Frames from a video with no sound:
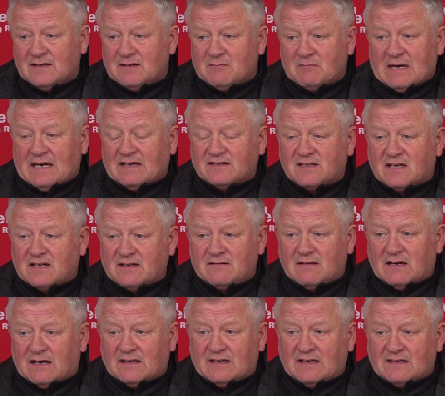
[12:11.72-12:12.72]
But as
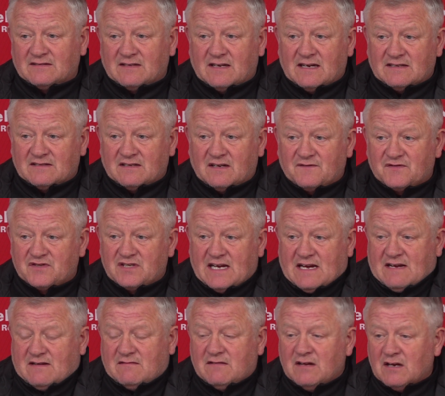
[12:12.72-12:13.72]
I've
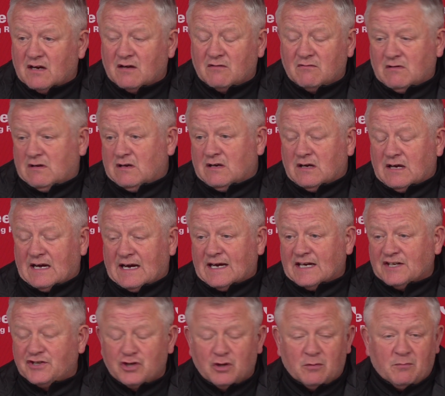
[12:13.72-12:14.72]
said, you know,
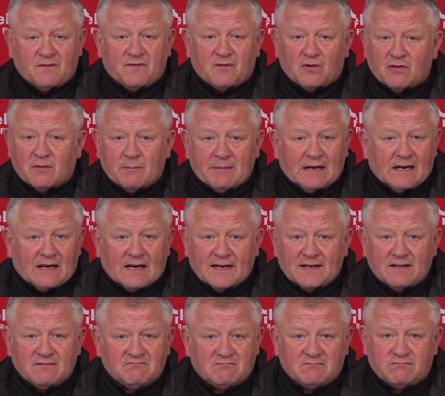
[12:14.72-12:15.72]
attitude before
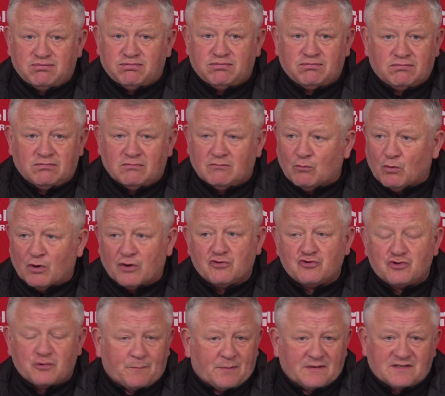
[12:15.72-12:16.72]
ability,
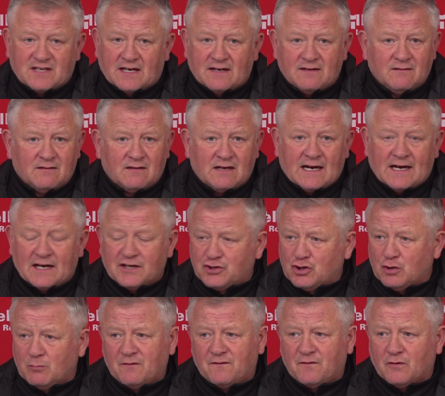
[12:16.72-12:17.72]
100%
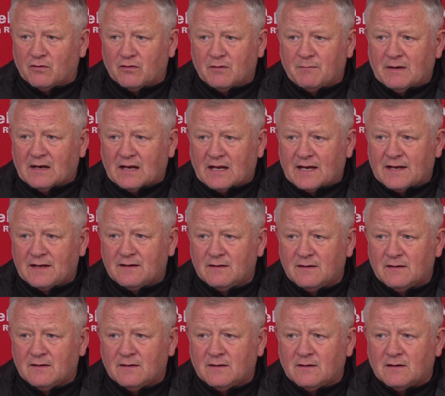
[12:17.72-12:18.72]
attitude before ability,
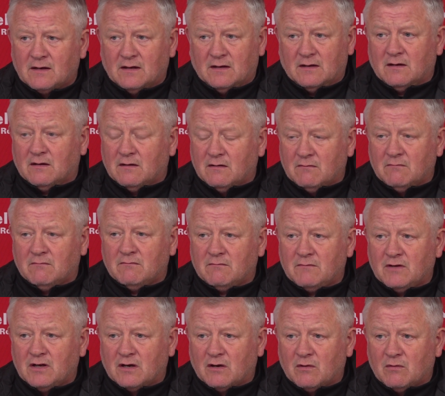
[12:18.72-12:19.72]

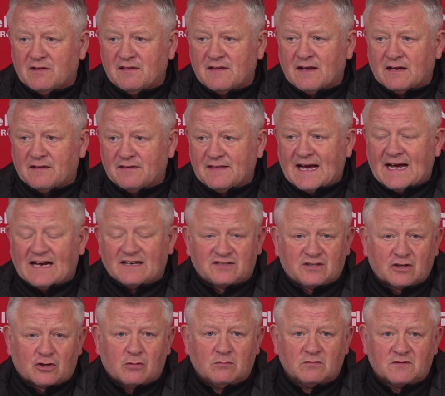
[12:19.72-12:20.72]
you know, and that has
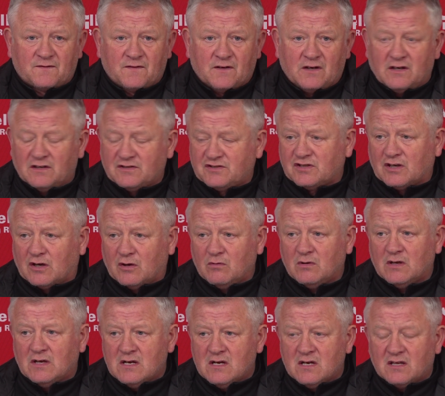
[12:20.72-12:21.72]
to come first. So
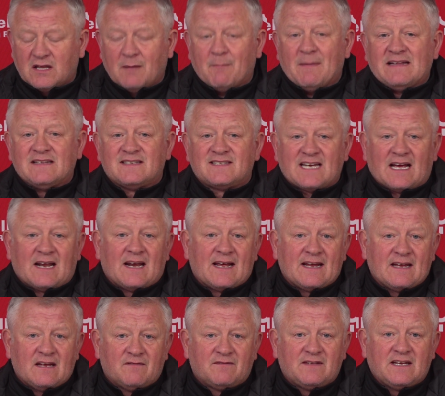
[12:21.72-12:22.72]
the
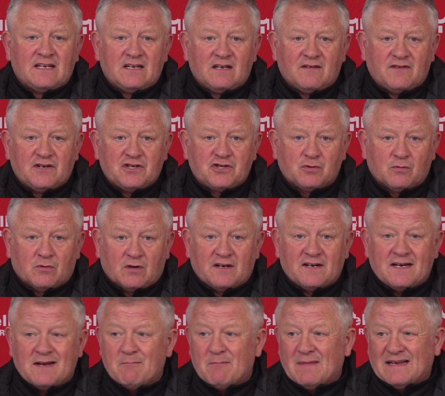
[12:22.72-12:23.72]
mentality of the individual
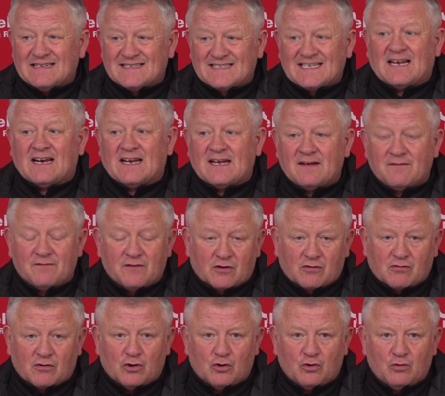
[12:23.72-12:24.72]
and the mentality of the
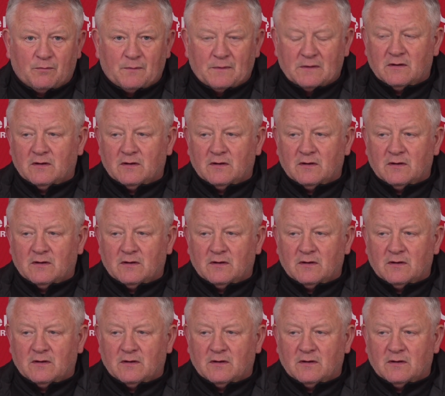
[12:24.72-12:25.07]
group